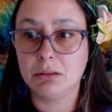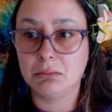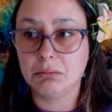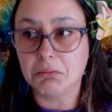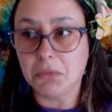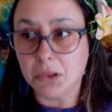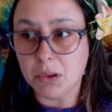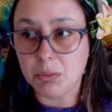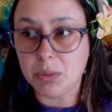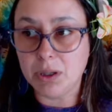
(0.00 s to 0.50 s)

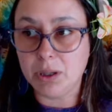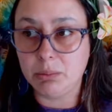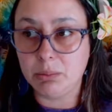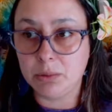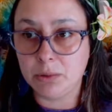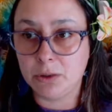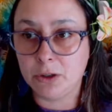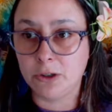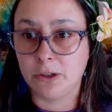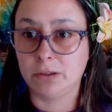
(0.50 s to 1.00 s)
the
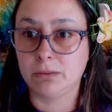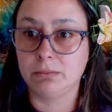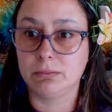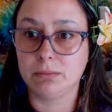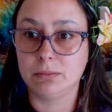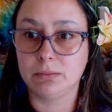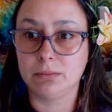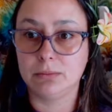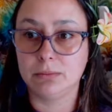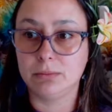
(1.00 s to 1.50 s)
people,
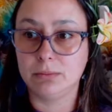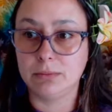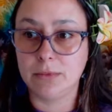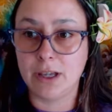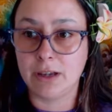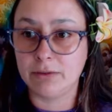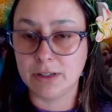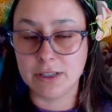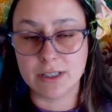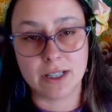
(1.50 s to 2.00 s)

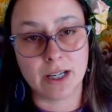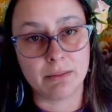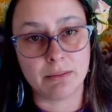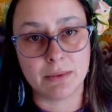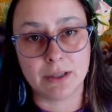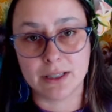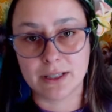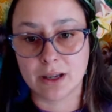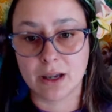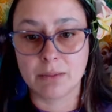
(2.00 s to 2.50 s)
every time
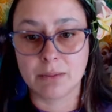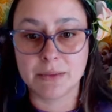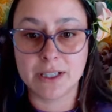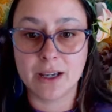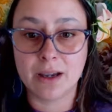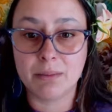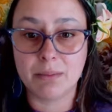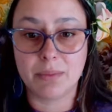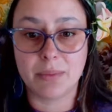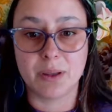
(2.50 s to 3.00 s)
this comes
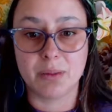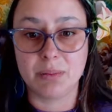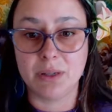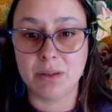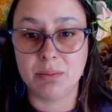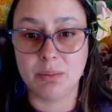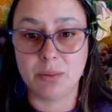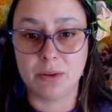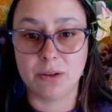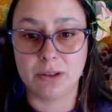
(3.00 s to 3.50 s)
up, the
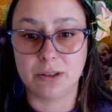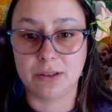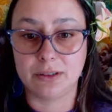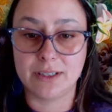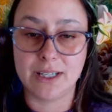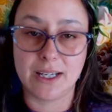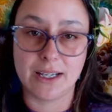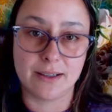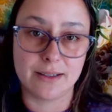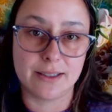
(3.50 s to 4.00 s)
people
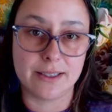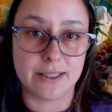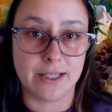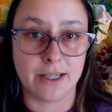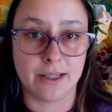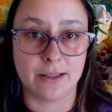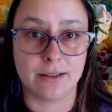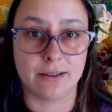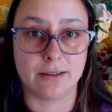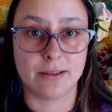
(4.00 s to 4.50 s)
take a
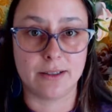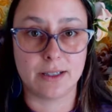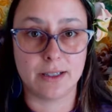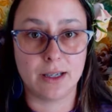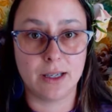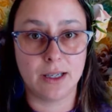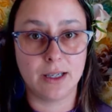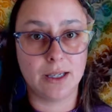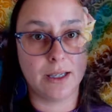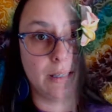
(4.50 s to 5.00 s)
stand.
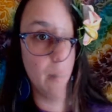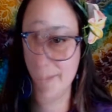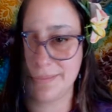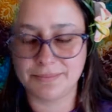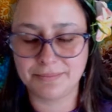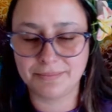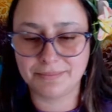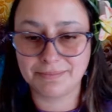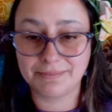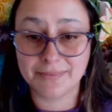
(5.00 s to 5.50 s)

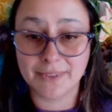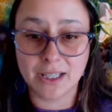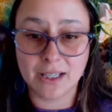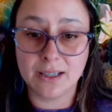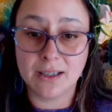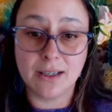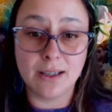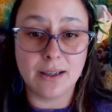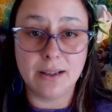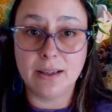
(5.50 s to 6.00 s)

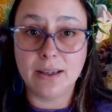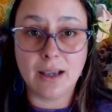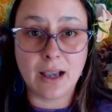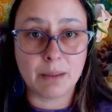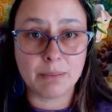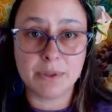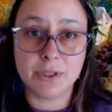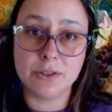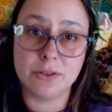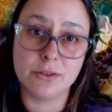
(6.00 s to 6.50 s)
It
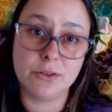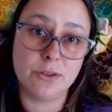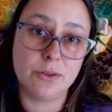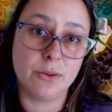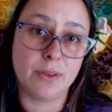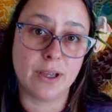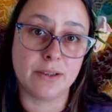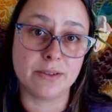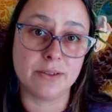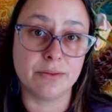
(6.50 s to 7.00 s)
happened in
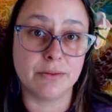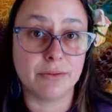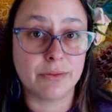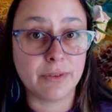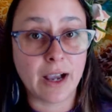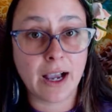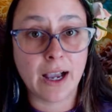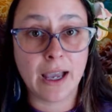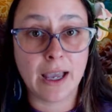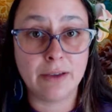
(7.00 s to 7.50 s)

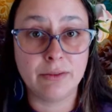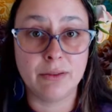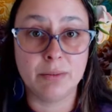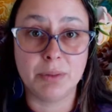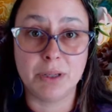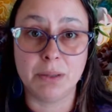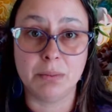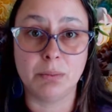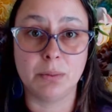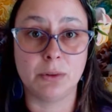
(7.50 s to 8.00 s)
2005. The
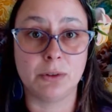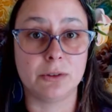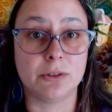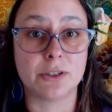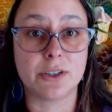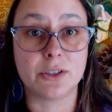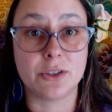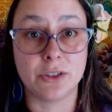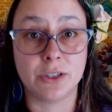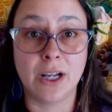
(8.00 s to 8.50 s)
people
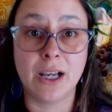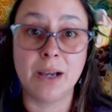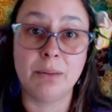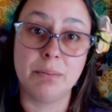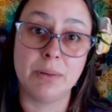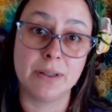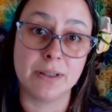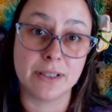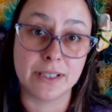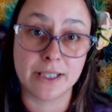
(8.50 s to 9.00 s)
stood up
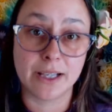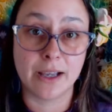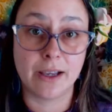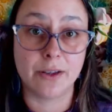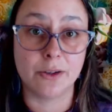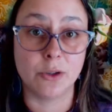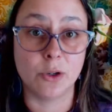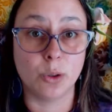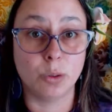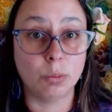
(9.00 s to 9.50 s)
and said
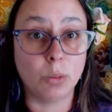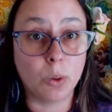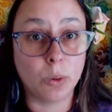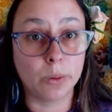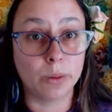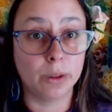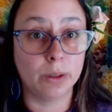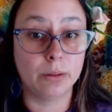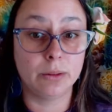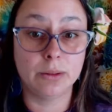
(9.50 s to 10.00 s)
no
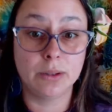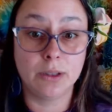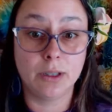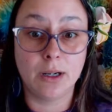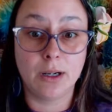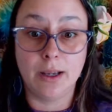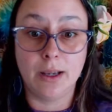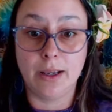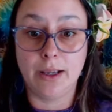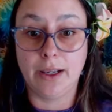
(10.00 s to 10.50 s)
more,
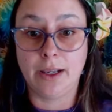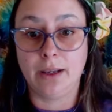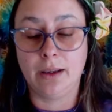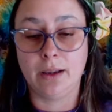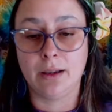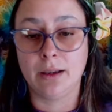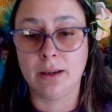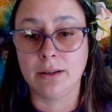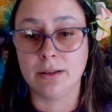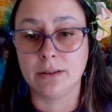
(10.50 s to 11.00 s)

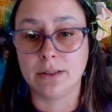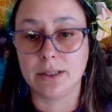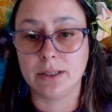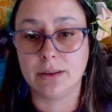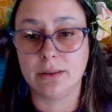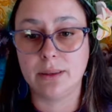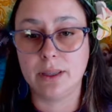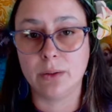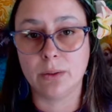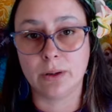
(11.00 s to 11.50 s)
and
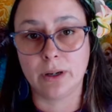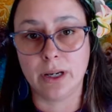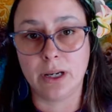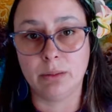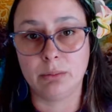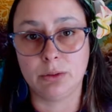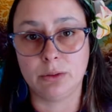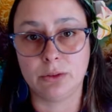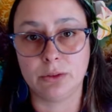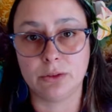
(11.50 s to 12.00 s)
they were
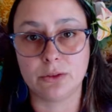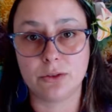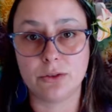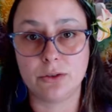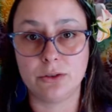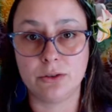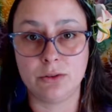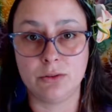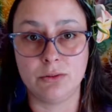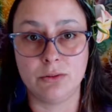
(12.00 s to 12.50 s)
able
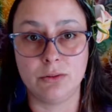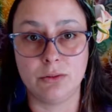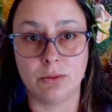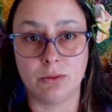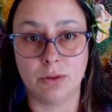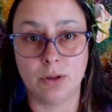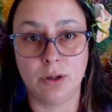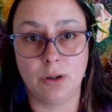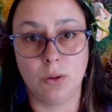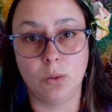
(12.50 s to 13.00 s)
to
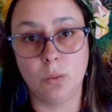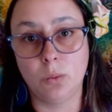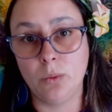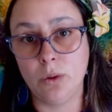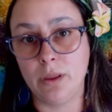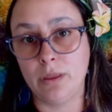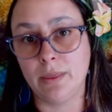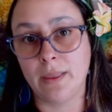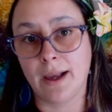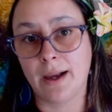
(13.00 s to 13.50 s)
win
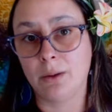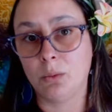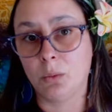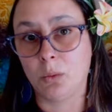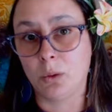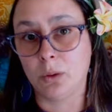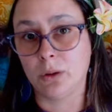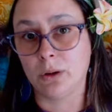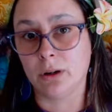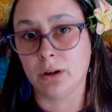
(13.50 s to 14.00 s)
that
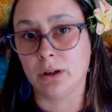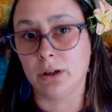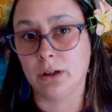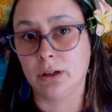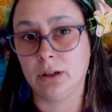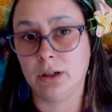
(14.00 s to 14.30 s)
war,